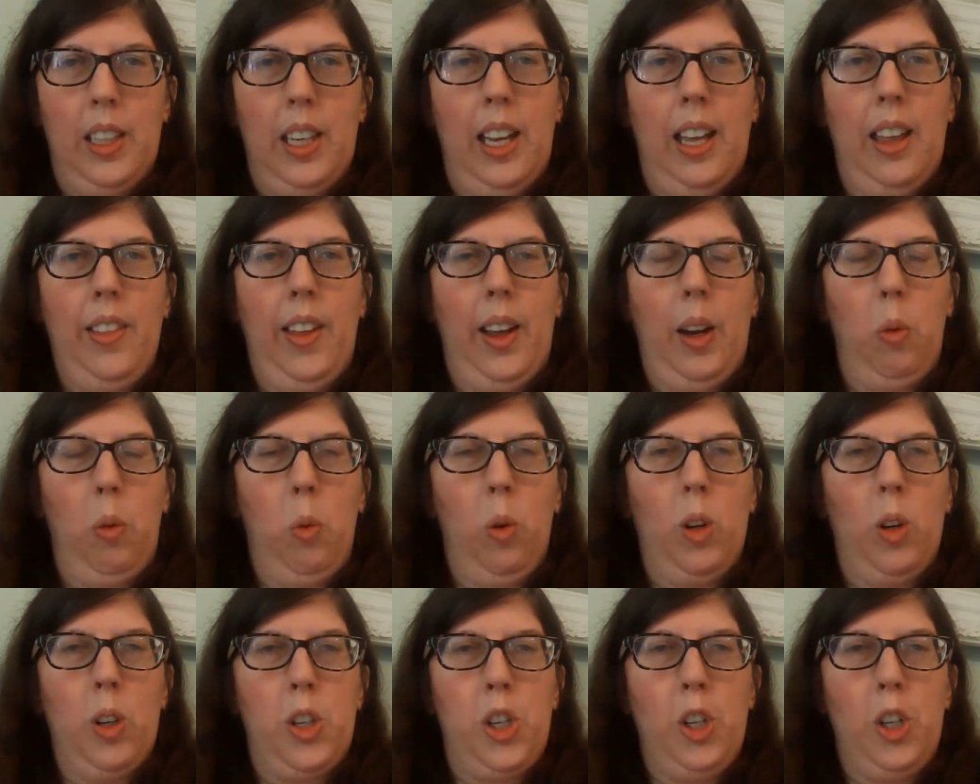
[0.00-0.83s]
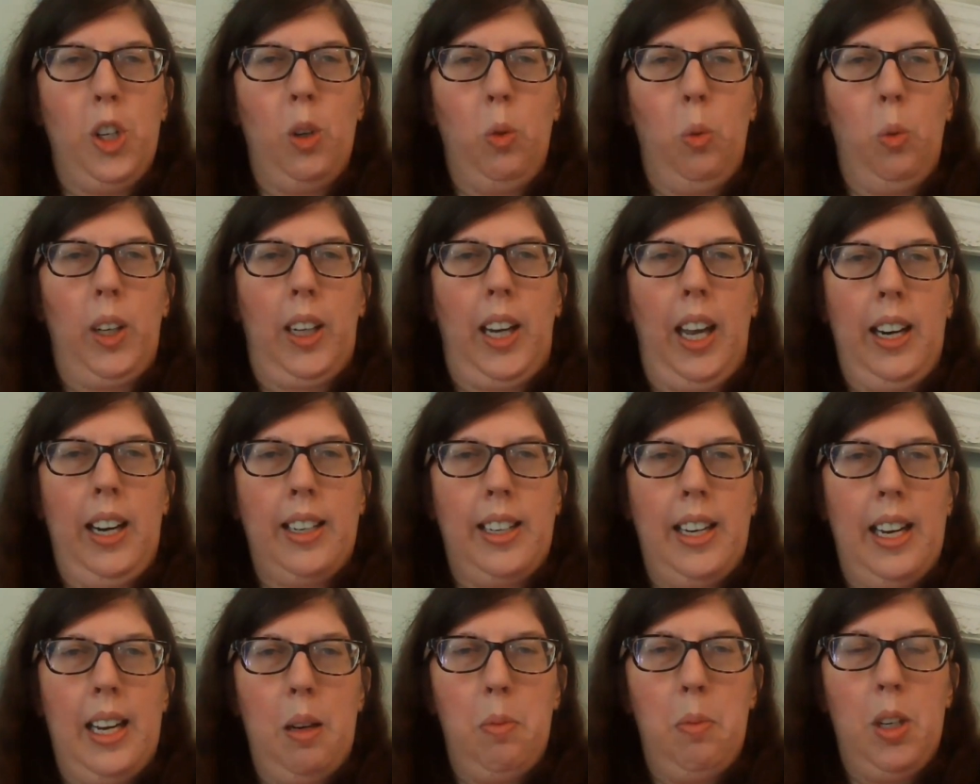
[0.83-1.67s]
And they weren't sure what kind of
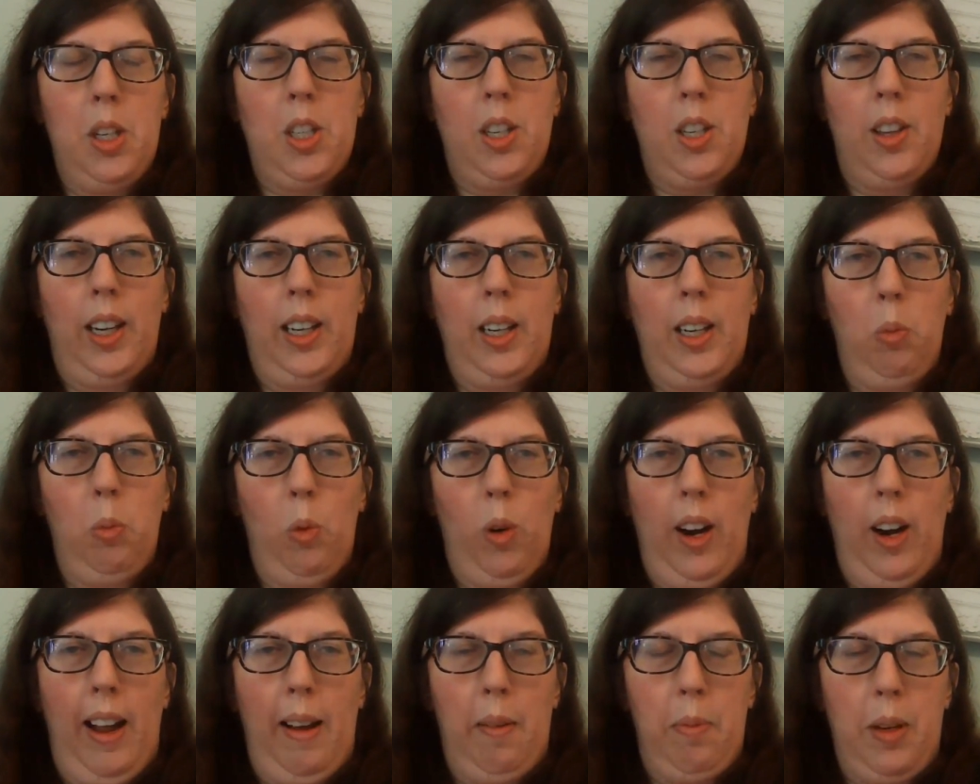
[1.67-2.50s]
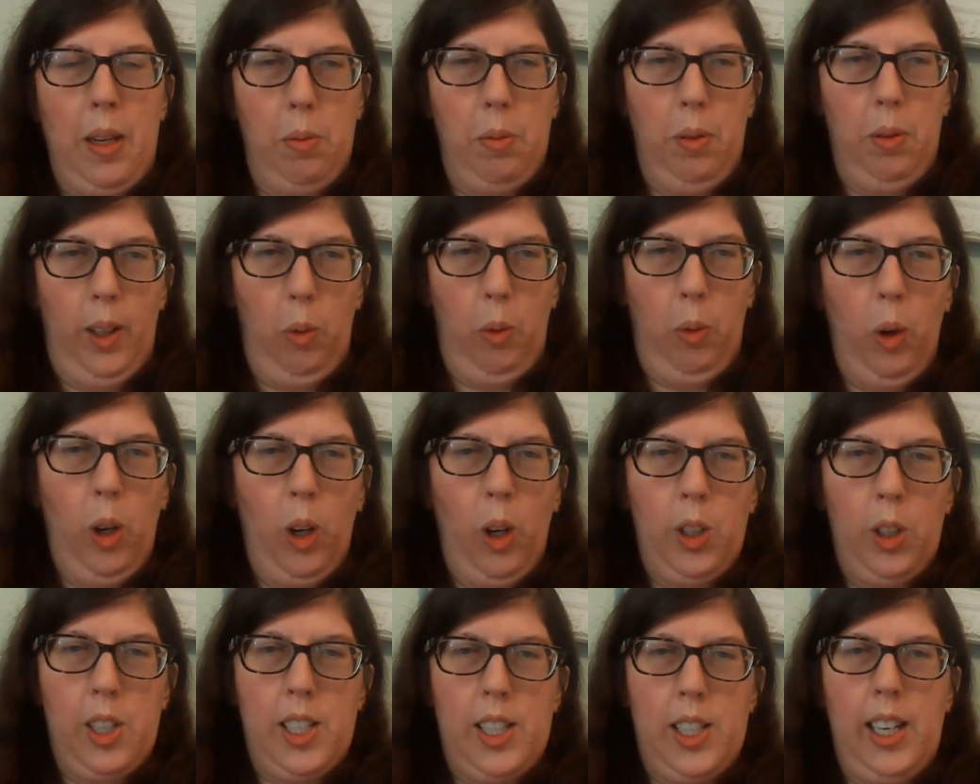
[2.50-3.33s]
damage, so they didn't want to have people at
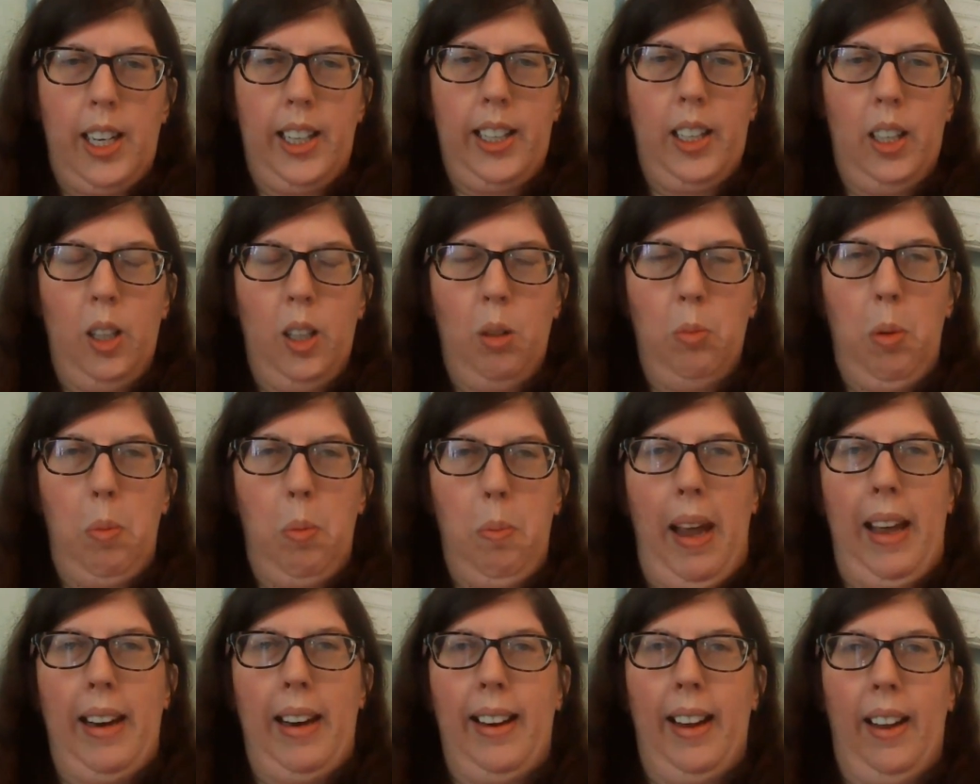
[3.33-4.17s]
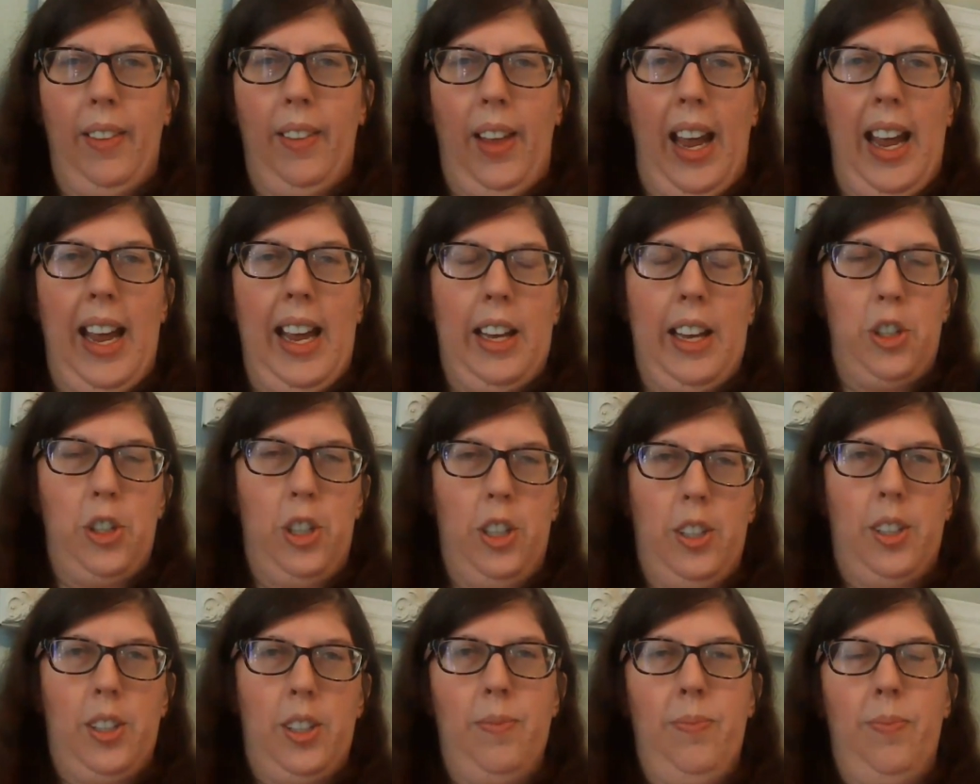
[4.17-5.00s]
work to stay home and batten down the hatches.